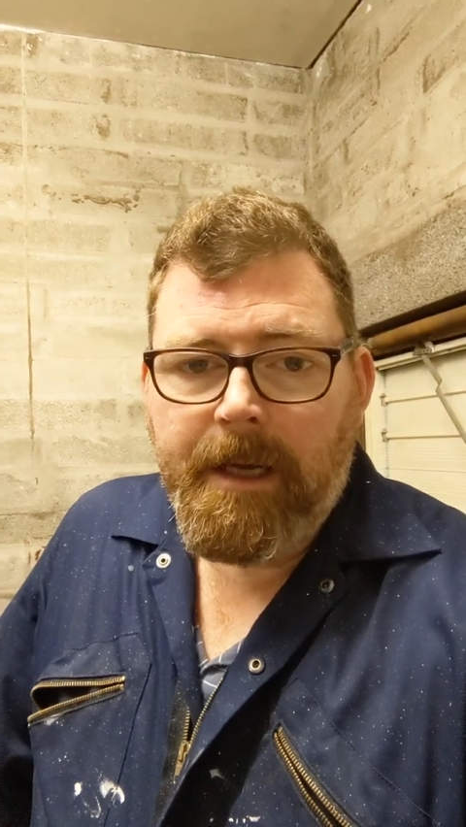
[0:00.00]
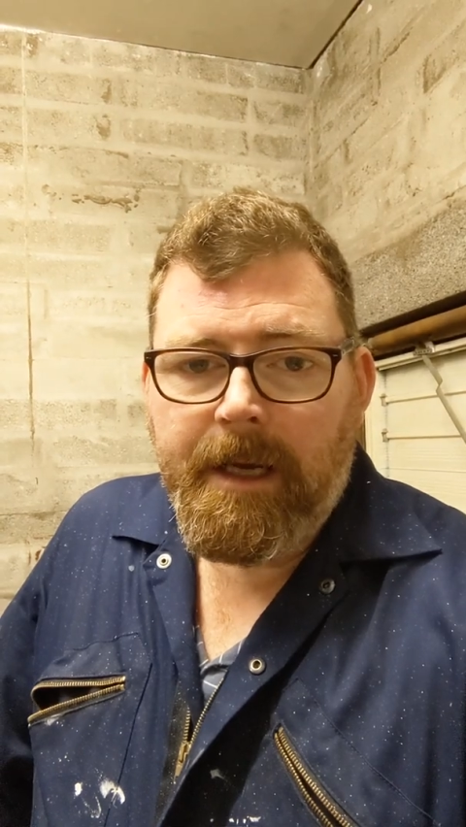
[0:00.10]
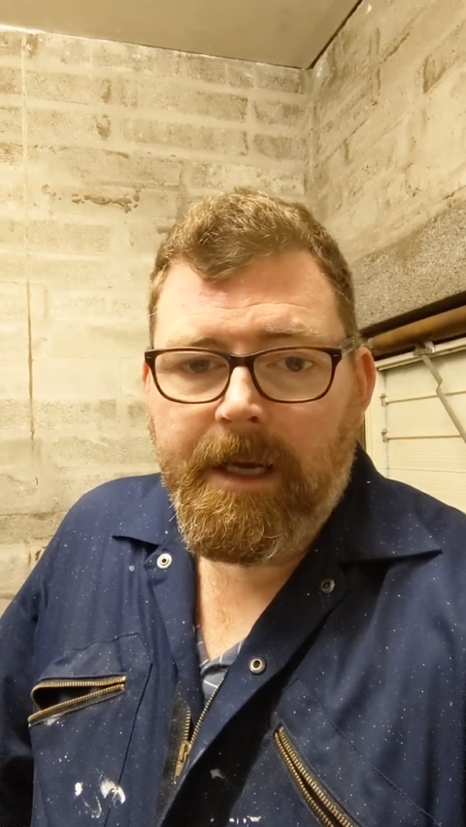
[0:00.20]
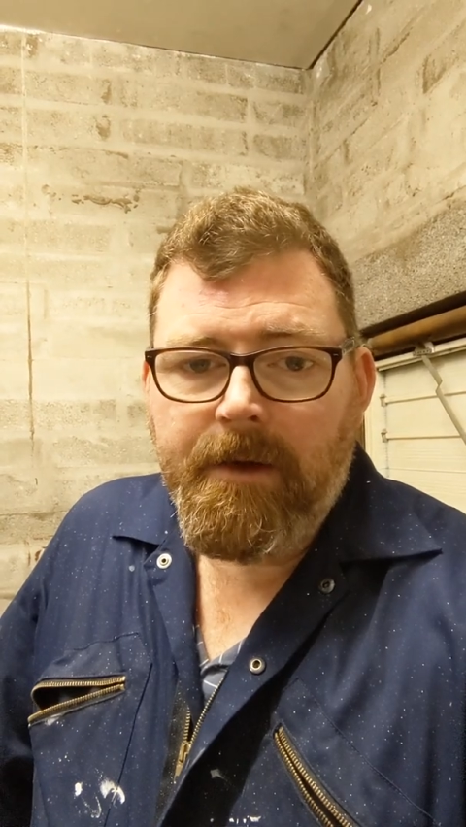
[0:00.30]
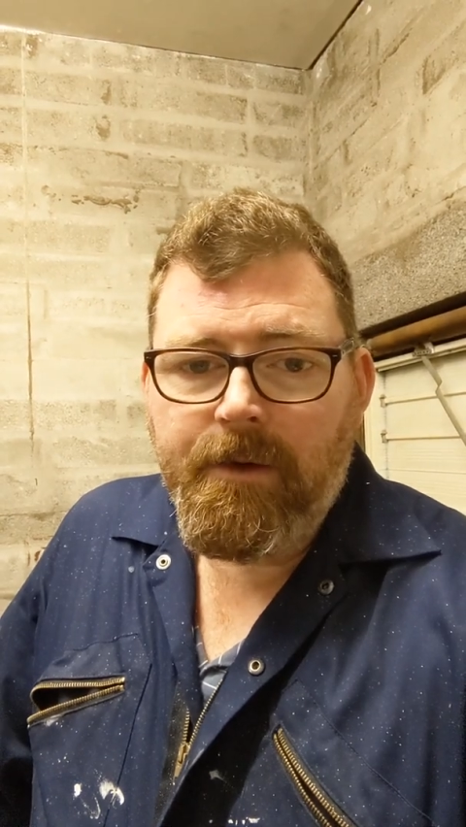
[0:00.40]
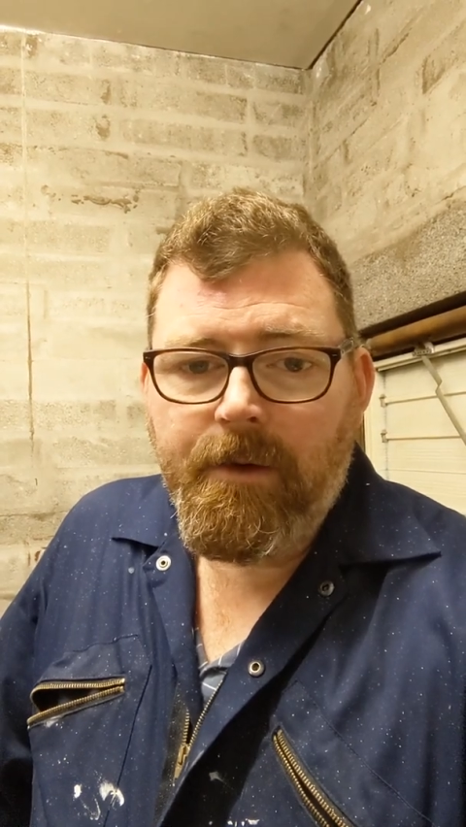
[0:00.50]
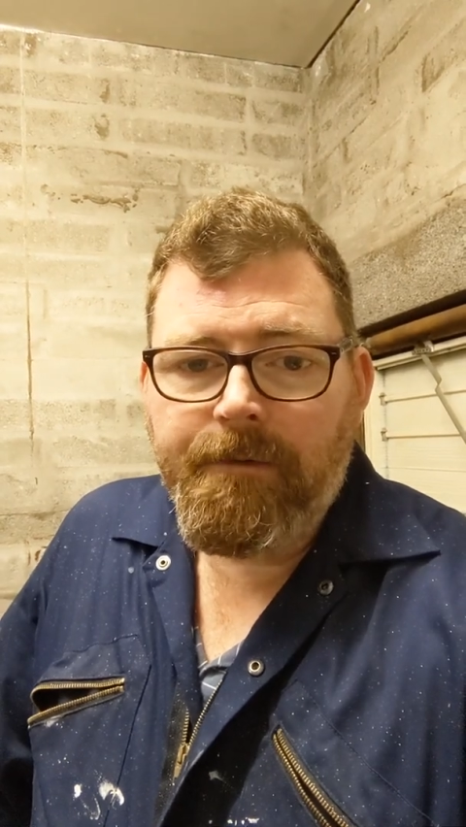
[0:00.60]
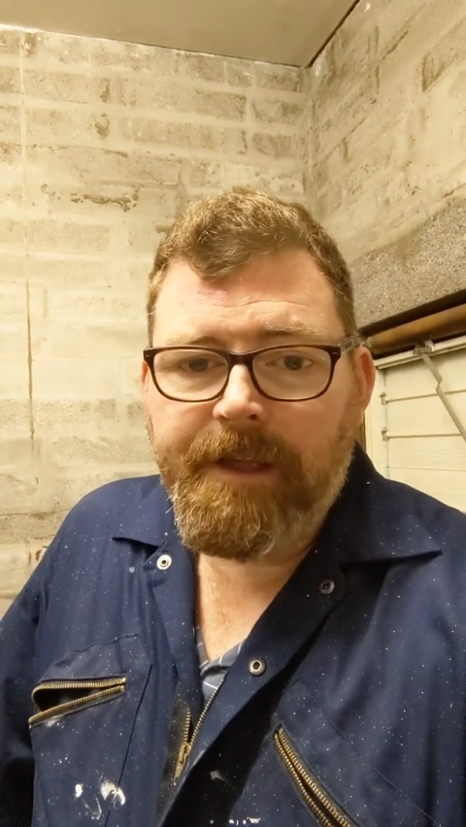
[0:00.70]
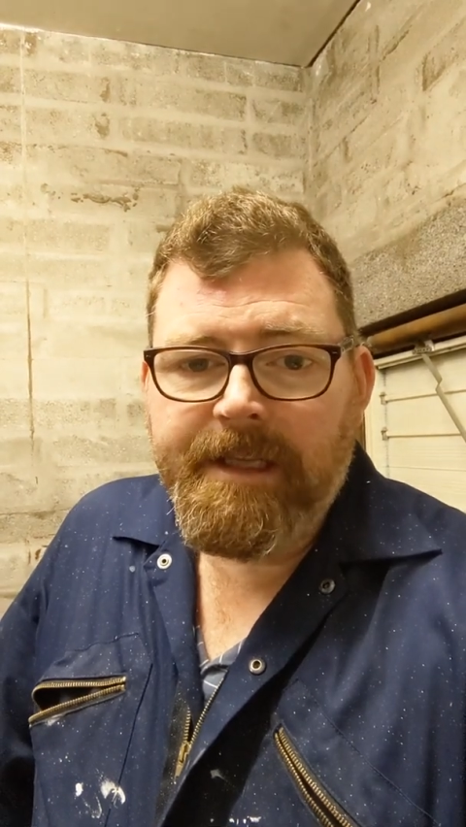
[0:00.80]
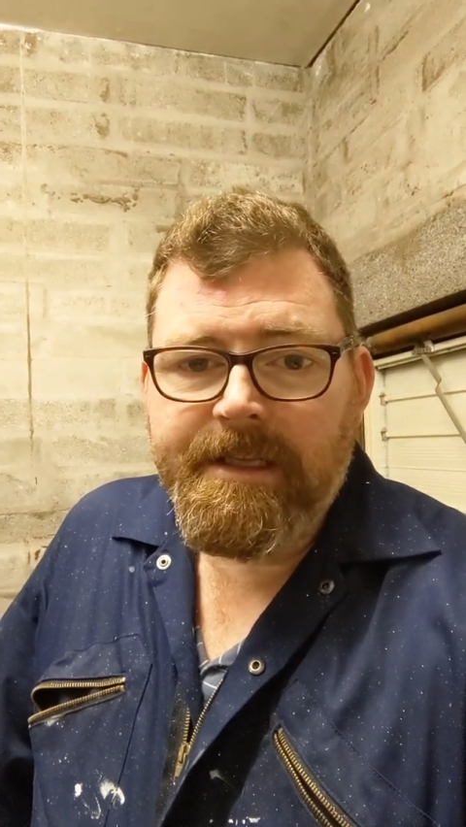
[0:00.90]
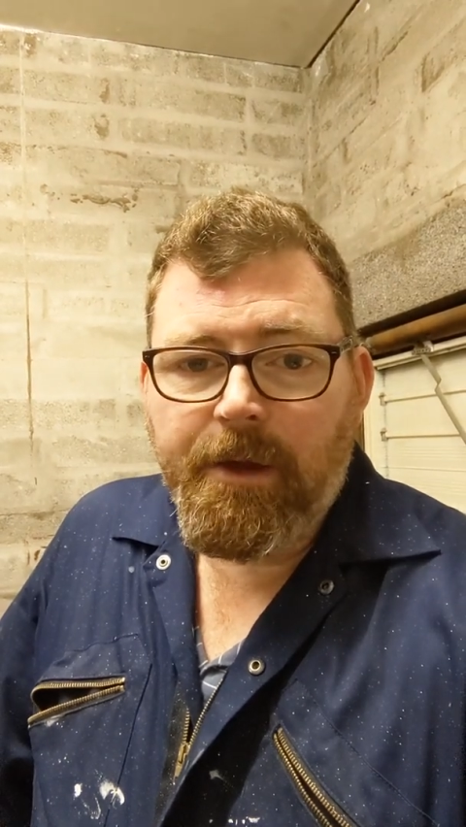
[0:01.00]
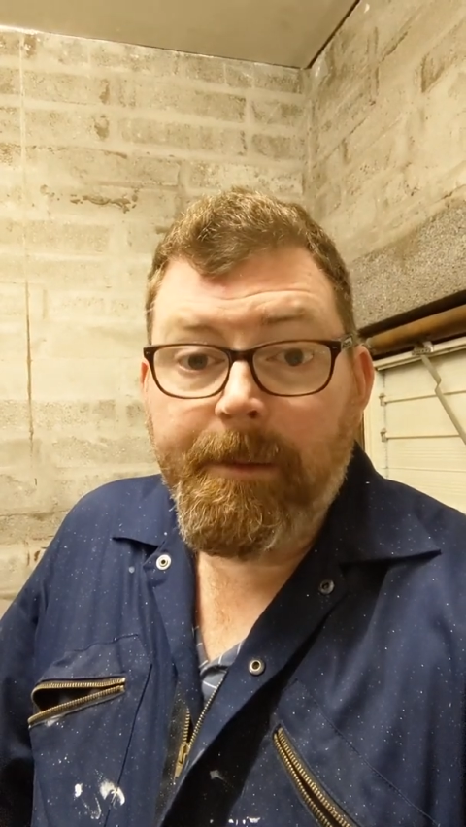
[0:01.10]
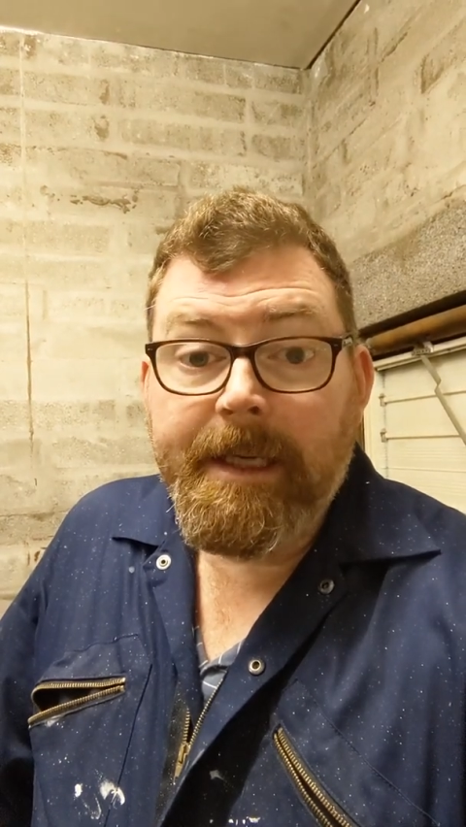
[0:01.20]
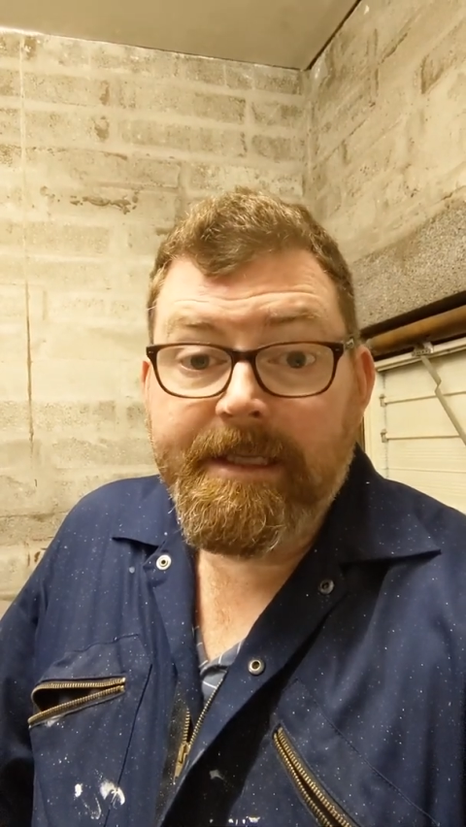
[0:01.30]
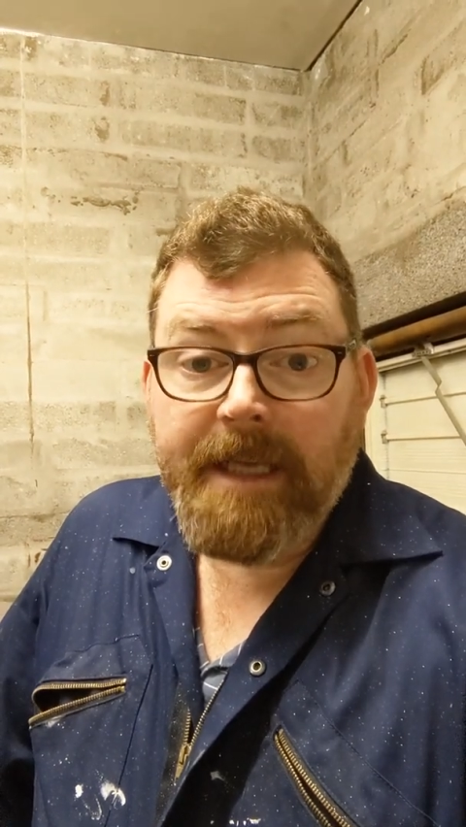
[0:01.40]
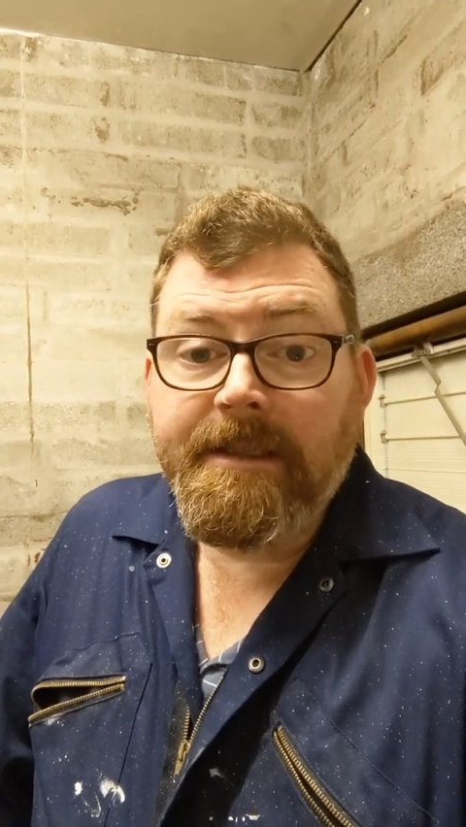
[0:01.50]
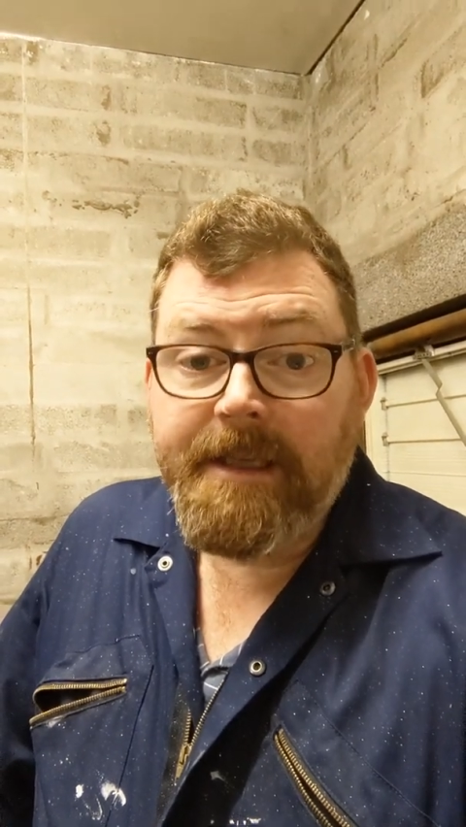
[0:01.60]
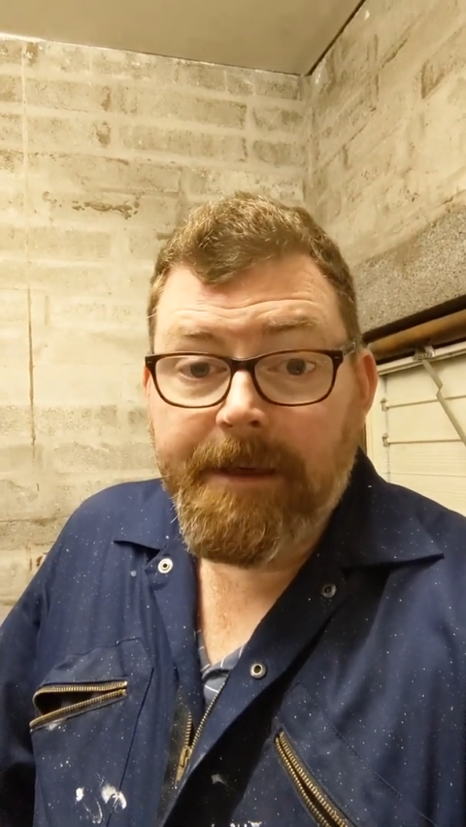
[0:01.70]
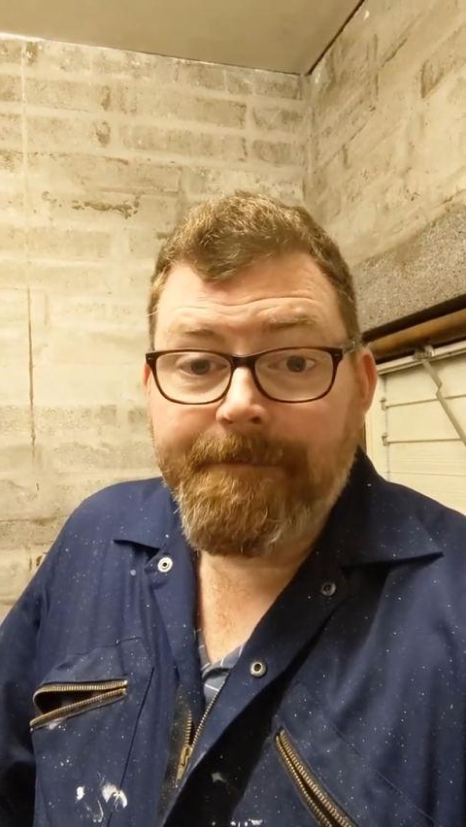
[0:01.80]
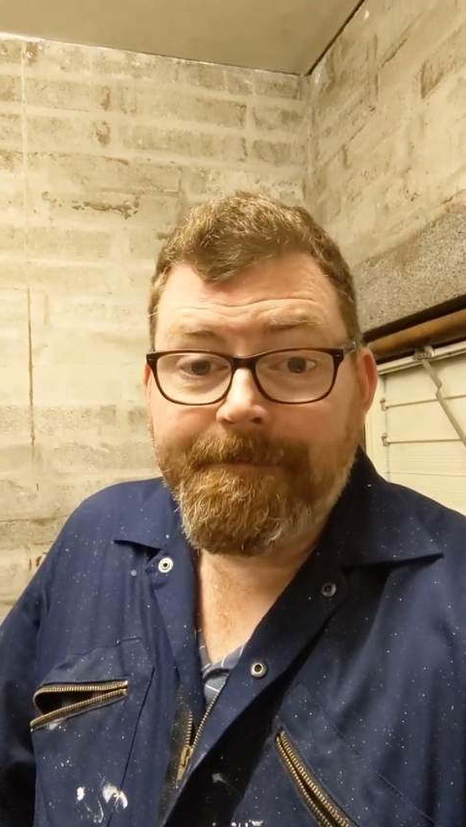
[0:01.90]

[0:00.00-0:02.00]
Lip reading: and hopefully it still makes sense to you.